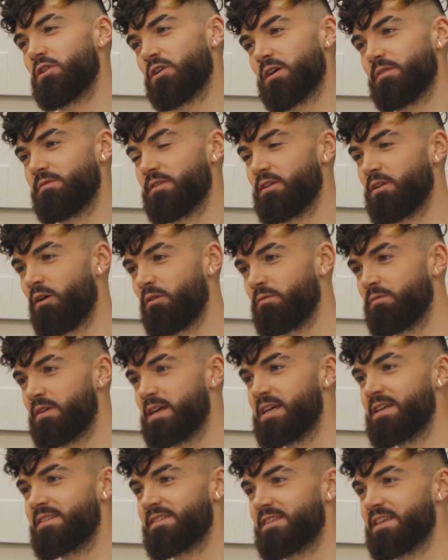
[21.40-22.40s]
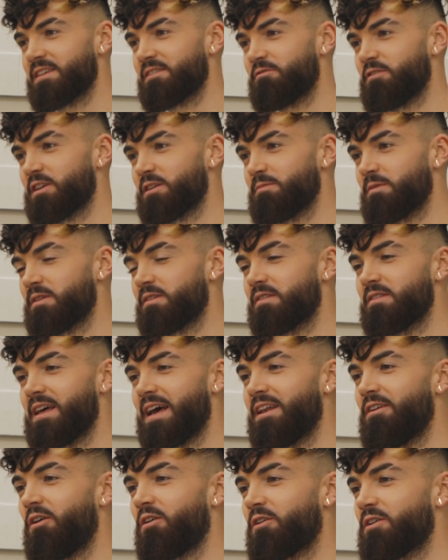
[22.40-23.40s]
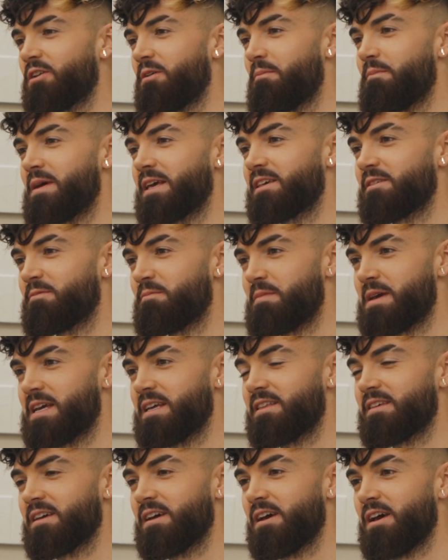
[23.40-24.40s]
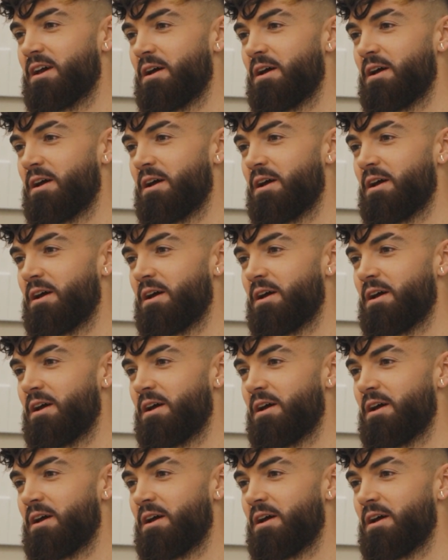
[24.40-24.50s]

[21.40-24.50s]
cooking for non-vegans this Christmas, they're not going to miss meat